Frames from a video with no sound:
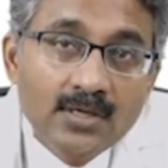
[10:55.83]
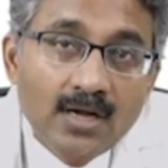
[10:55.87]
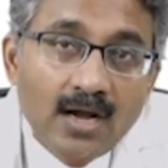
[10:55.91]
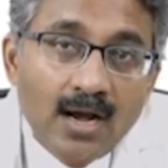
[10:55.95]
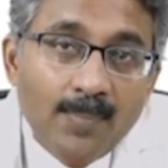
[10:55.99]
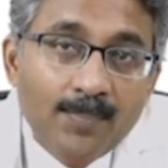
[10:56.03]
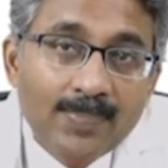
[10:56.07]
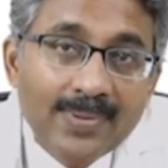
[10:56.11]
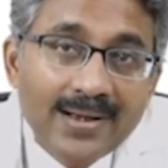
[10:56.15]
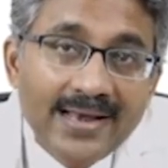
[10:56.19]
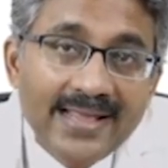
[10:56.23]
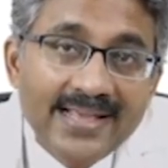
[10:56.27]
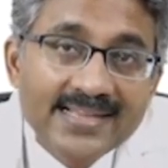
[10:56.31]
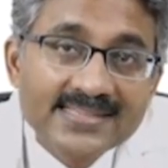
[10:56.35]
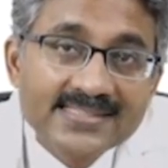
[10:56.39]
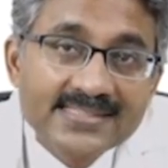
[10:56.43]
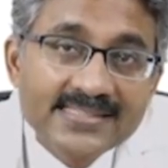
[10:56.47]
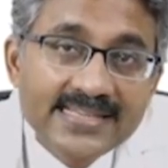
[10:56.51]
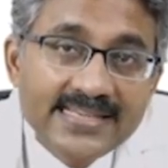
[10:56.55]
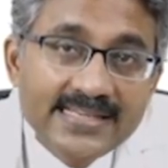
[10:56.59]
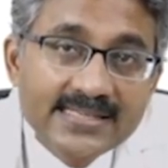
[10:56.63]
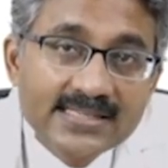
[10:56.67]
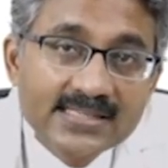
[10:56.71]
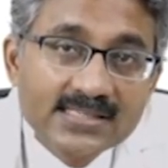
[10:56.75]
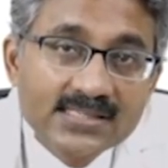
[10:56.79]
Upper layer
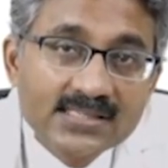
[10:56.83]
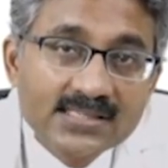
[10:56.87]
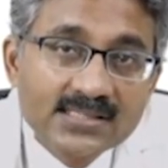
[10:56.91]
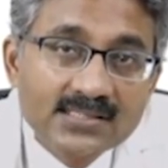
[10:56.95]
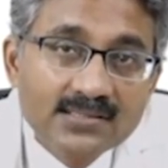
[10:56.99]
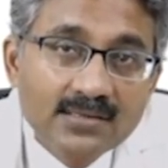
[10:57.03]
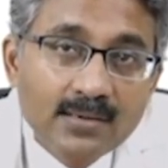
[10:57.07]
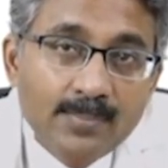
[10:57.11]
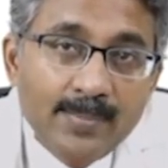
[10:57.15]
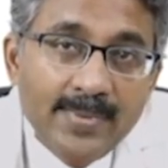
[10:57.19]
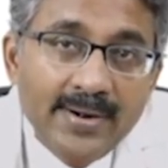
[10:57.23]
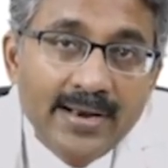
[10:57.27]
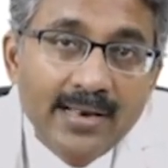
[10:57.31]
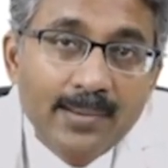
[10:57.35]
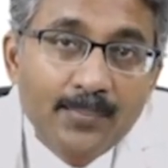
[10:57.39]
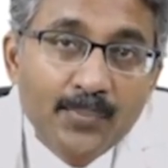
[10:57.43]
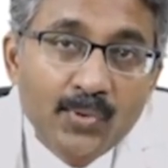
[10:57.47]
serous, middle